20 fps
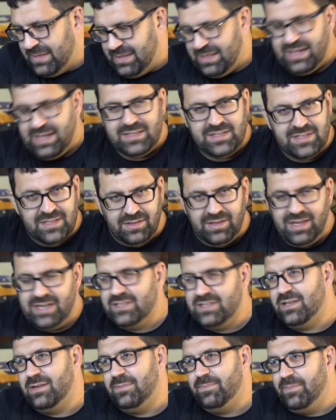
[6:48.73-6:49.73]
That's the
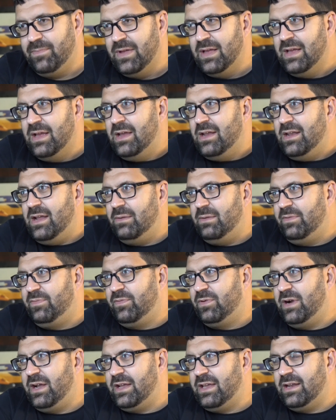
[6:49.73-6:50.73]
lesson. Now,
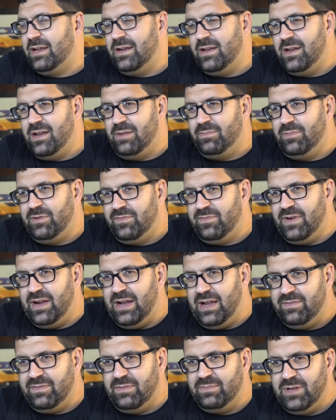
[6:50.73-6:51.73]
before I get into number
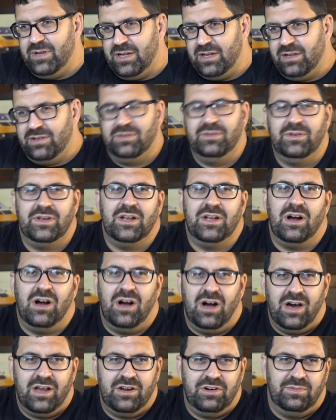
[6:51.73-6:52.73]
five, I'm going to include an
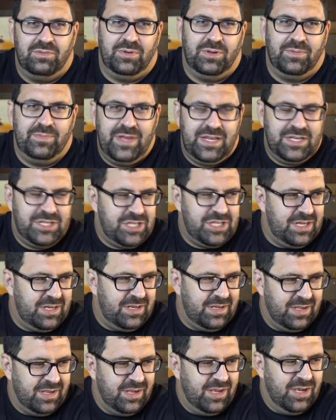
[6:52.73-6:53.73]
honorable
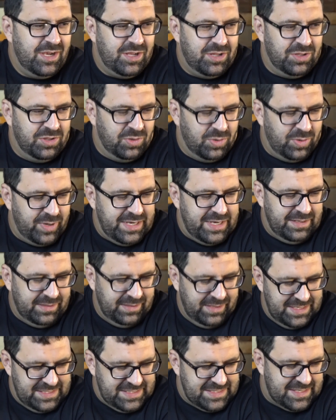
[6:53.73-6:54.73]
mention, Lloyd
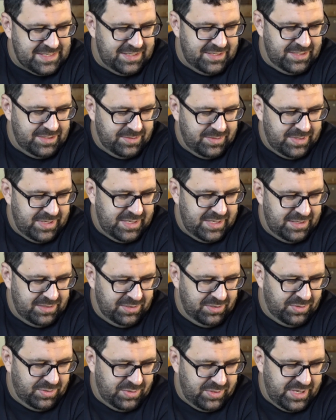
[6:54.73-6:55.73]
Lisco. And
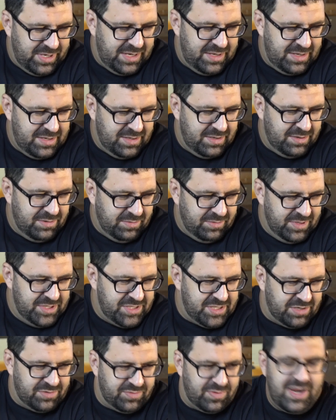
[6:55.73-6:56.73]
Lloyd
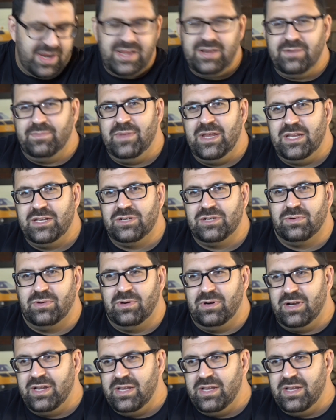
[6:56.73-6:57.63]
was a great mentor.